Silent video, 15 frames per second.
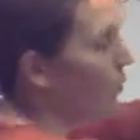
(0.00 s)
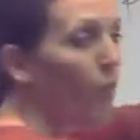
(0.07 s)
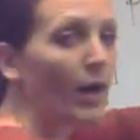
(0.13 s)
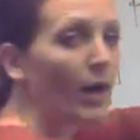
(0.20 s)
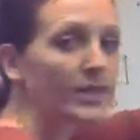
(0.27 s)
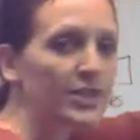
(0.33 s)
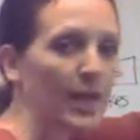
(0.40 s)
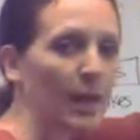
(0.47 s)

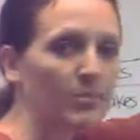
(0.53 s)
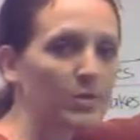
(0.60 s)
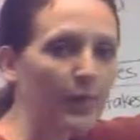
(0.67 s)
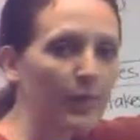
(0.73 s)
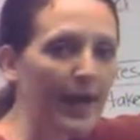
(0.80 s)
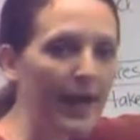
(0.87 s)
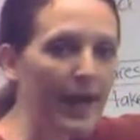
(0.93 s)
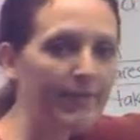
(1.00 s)
what shape
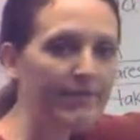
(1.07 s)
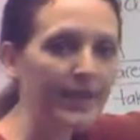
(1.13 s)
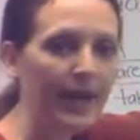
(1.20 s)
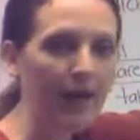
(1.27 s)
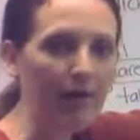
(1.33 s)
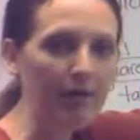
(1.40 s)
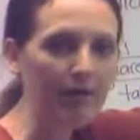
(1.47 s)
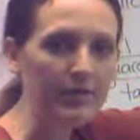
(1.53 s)
do I have
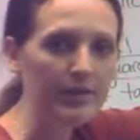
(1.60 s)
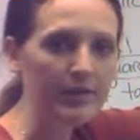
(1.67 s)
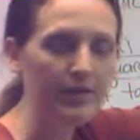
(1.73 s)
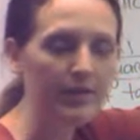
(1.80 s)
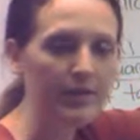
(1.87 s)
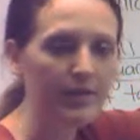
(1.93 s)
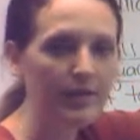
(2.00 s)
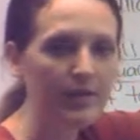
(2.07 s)
now?
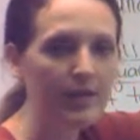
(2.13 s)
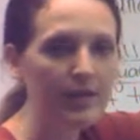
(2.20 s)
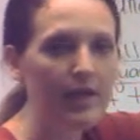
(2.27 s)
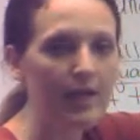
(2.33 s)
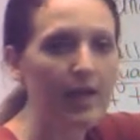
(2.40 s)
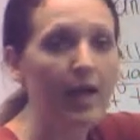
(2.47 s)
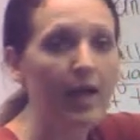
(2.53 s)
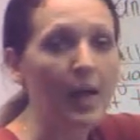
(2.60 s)

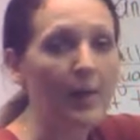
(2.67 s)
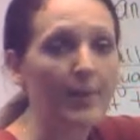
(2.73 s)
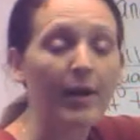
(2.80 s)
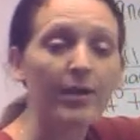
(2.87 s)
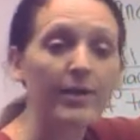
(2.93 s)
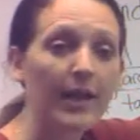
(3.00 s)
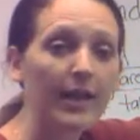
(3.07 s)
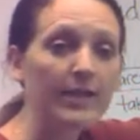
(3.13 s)
A
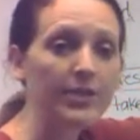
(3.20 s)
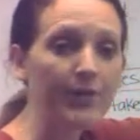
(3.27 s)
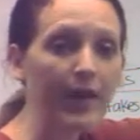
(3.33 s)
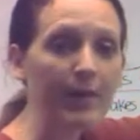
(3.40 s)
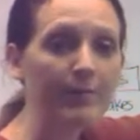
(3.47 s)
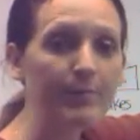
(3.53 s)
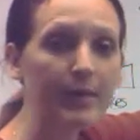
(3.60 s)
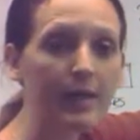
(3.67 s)

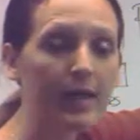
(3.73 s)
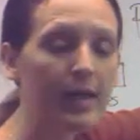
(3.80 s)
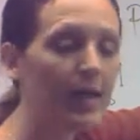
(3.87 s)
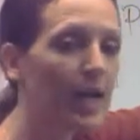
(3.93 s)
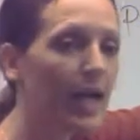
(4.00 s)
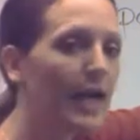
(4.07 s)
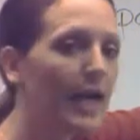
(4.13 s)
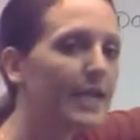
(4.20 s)
parallelogram.
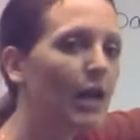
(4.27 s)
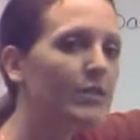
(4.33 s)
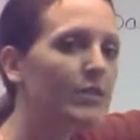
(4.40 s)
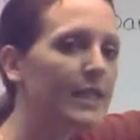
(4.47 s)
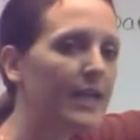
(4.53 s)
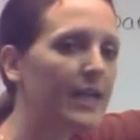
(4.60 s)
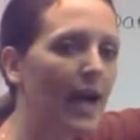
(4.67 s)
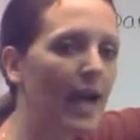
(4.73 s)
Now,
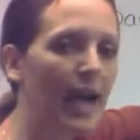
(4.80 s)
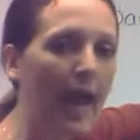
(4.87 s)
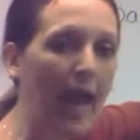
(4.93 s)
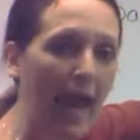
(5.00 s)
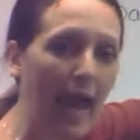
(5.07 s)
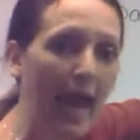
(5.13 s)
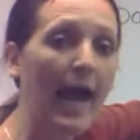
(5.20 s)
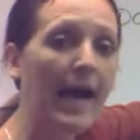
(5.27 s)
did I
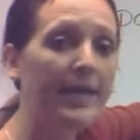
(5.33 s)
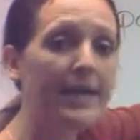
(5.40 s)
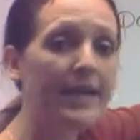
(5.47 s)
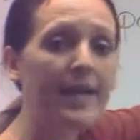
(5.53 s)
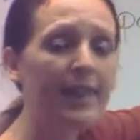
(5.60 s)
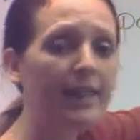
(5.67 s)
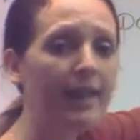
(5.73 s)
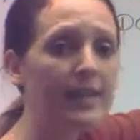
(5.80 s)
add
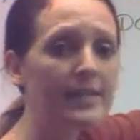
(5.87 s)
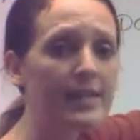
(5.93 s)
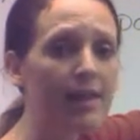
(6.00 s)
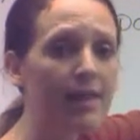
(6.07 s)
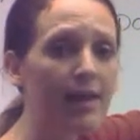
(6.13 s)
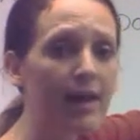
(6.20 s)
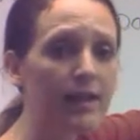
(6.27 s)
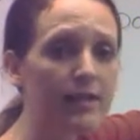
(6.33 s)
anything to
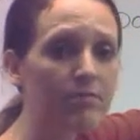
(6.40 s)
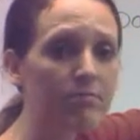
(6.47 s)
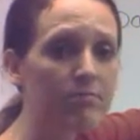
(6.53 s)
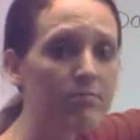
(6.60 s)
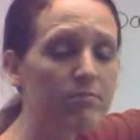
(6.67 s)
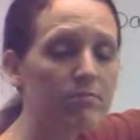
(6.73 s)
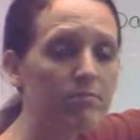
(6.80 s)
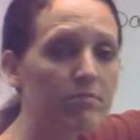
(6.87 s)
that?
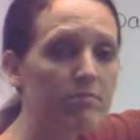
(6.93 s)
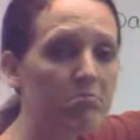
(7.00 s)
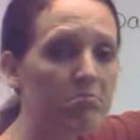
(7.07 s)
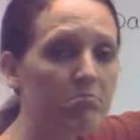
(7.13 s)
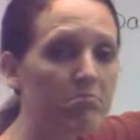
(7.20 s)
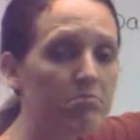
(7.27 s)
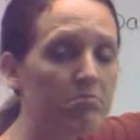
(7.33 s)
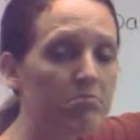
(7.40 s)

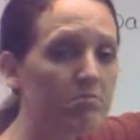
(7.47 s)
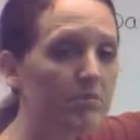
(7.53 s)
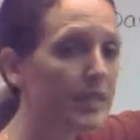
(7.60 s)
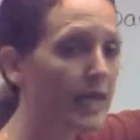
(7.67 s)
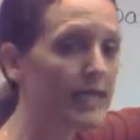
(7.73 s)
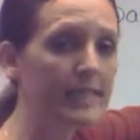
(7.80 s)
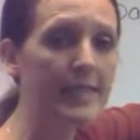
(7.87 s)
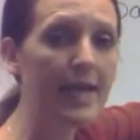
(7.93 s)

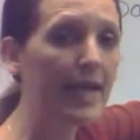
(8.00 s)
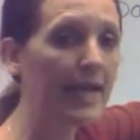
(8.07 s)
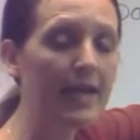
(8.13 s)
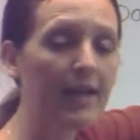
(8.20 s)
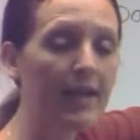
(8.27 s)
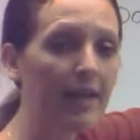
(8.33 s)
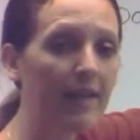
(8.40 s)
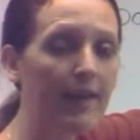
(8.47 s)
Did I take
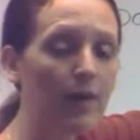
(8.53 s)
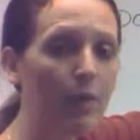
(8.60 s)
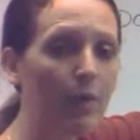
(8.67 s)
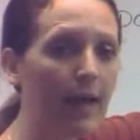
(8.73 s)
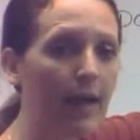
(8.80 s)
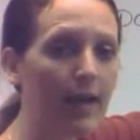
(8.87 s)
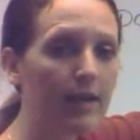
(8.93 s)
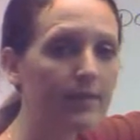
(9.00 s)
anything
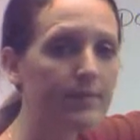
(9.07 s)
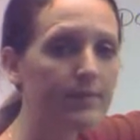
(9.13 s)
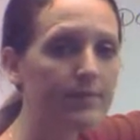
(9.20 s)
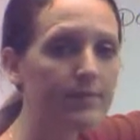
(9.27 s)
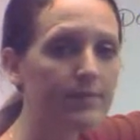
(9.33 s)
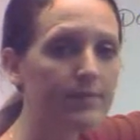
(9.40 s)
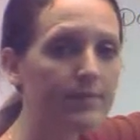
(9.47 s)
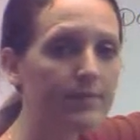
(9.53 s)
away?
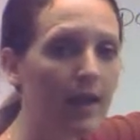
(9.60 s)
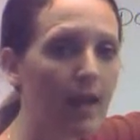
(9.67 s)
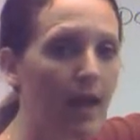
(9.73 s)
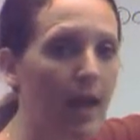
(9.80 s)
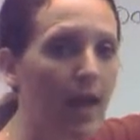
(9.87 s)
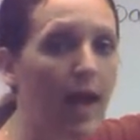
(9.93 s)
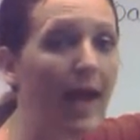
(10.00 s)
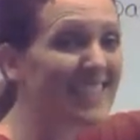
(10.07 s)

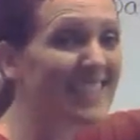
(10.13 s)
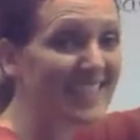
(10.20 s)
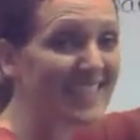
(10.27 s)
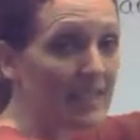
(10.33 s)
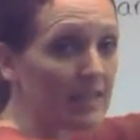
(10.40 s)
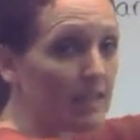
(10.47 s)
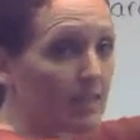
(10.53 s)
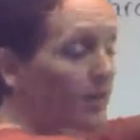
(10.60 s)
I
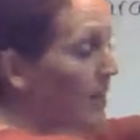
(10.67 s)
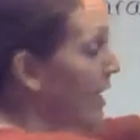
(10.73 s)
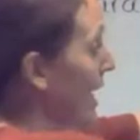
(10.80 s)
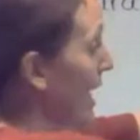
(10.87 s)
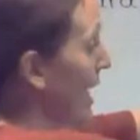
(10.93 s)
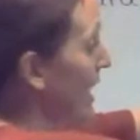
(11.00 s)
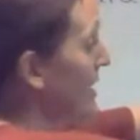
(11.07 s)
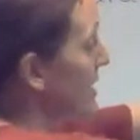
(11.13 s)
didn't.
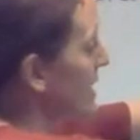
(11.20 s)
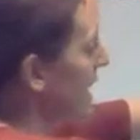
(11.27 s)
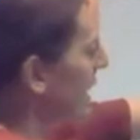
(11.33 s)
It's